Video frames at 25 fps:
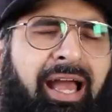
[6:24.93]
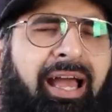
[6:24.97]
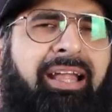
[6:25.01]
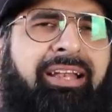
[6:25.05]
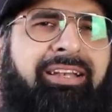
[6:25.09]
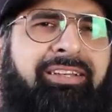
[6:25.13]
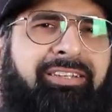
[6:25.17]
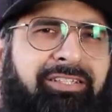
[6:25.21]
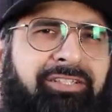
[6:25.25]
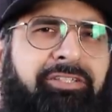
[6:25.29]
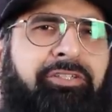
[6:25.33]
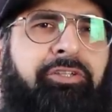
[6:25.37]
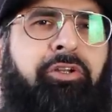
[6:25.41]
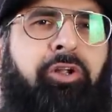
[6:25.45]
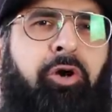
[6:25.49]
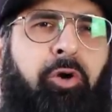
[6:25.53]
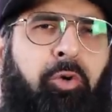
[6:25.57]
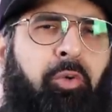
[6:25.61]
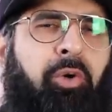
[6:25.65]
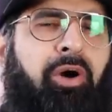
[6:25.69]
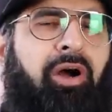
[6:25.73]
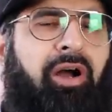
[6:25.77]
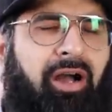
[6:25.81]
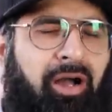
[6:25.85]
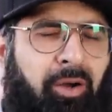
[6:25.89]
And you
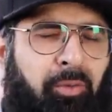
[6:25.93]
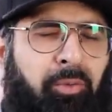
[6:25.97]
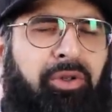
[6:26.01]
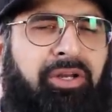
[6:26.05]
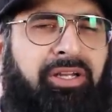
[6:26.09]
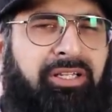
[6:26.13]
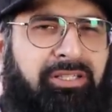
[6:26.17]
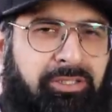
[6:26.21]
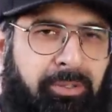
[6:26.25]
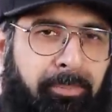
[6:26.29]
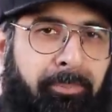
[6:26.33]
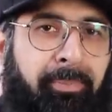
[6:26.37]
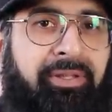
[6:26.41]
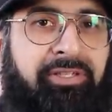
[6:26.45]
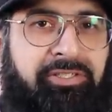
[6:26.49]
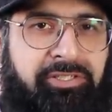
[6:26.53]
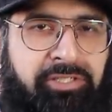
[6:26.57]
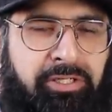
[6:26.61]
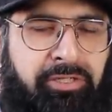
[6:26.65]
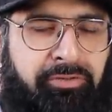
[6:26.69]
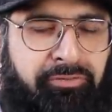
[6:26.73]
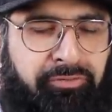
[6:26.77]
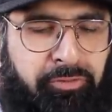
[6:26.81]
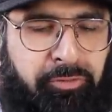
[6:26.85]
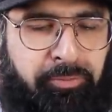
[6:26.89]
know what? I wanted to
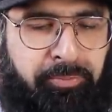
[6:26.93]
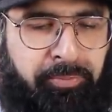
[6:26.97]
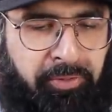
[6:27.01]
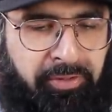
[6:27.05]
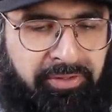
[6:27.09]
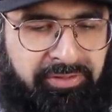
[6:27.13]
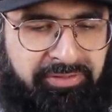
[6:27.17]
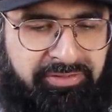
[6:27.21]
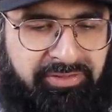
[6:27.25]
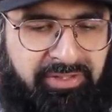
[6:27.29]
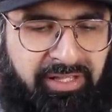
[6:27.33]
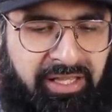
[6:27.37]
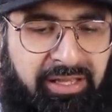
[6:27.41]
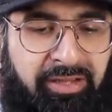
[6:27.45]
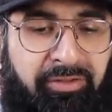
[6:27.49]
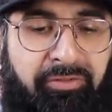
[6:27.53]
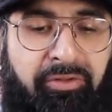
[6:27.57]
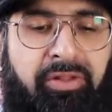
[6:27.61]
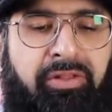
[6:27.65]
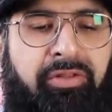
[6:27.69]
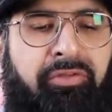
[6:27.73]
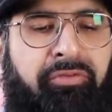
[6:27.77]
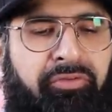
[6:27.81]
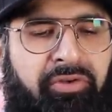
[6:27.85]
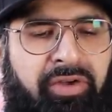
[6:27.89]
mention a few points. And,
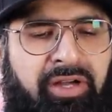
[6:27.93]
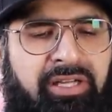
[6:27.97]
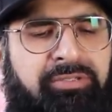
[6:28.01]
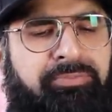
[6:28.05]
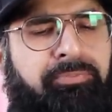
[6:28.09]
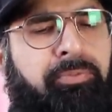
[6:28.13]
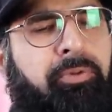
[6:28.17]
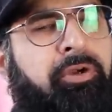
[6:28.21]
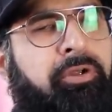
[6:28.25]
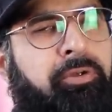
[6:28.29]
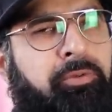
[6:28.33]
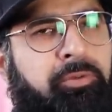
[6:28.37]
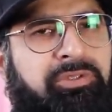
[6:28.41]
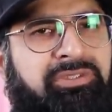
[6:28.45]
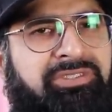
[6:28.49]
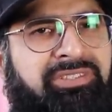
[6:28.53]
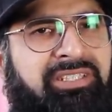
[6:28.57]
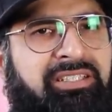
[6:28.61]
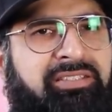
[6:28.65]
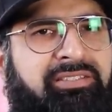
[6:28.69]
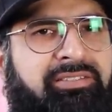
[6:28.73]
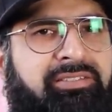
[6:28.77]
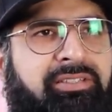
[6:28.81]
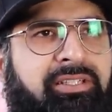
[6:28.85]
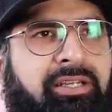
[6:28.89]
and the first point was
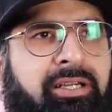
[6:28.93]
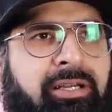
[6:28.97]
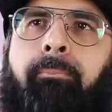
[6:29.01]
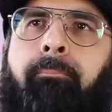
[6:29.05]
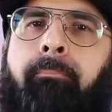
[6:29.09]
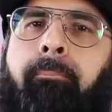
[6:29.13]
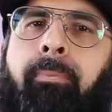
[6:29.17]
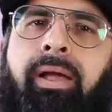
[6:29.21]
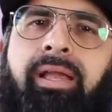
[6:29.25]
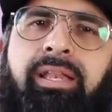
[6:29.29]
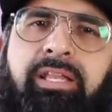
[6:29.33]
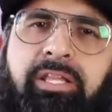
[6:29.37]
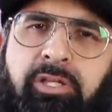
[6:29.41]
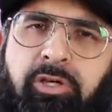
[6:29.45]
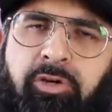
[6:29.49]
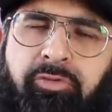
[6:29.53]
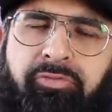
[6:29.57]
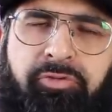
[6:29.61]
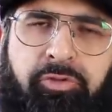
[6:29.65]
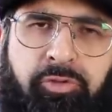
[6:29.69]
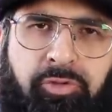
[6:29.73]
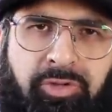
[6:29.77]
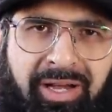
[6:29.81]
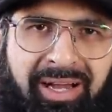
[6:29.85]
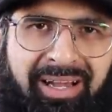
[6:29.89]
this many
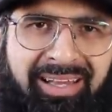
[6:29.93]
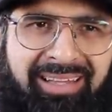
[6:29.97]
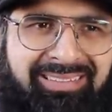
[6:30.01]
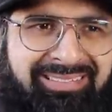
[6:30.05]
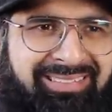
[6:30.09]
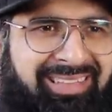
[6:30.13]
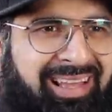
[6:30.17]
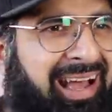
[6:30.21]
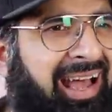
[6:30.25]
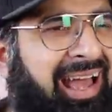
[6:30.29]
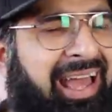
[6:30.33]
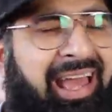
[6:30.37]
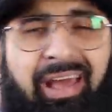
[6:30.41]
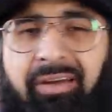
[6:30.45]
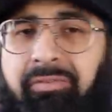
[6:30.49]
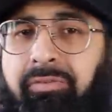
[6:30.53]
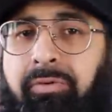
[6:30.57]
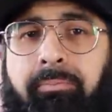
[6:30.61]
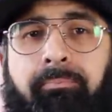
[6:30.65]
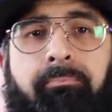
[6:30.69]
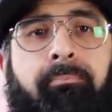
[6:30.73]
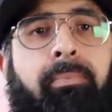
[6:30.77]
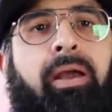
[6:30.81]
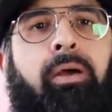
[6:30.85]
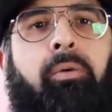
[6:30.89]
of you guys I
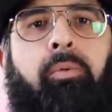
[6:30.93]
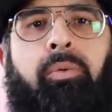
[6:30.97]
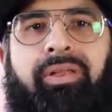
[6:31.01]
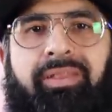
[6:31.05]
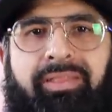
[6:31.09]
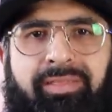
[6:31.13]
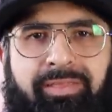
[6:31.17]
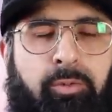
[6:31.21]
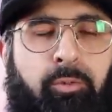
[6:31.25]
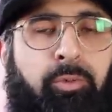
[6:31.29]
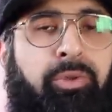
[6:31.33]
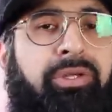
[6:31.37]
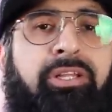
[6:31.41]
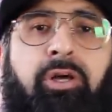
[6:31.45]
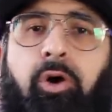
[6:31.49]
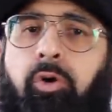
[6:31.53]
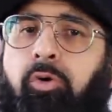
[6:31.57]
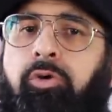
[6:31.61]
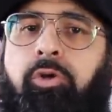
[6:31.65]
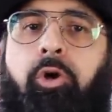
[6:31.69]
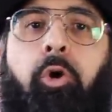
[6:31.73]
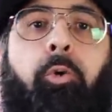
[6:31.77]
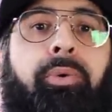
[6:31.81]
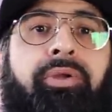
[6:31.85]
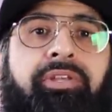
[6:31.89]
haven't met with. We
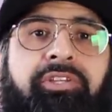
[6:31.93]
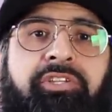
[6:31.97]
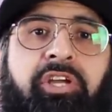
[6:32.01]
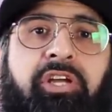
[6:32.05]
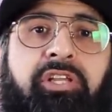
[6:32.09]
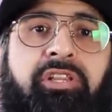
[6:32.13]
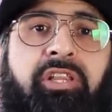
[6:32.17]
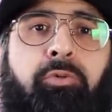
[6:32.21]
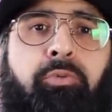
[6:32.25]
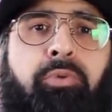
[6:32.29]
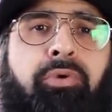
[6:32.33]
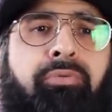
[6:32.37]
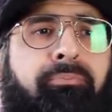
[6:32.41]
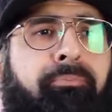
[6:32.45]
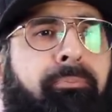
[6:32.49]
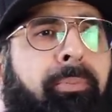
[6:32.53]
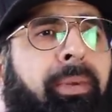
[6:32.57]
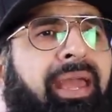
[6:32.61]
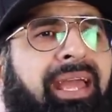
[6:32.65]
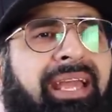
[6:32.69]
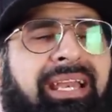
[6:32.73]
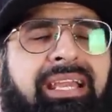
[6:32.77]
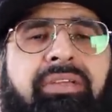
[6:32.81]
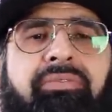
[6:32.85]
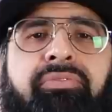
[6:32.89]
don't know each other. We've
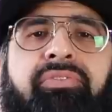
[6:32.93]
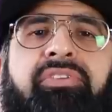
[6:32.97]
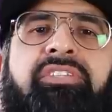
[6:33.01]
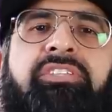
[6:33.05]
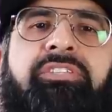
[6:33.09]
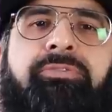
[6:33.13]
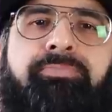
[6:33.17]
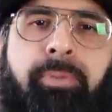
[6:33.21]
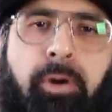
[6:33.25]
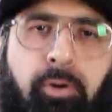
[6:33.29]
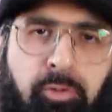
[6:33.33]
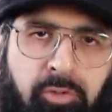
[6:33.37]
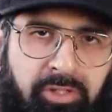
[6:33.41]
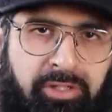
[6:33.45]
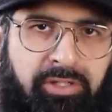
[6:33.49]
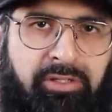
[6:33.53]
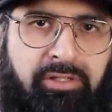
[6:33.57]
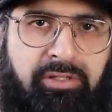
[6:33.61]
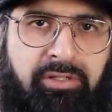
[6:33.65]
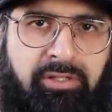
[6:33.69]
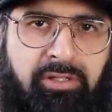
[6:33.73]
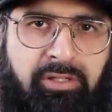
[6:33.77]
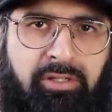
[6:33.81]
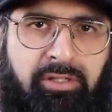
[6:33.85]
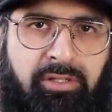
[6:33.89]
barely even spoken.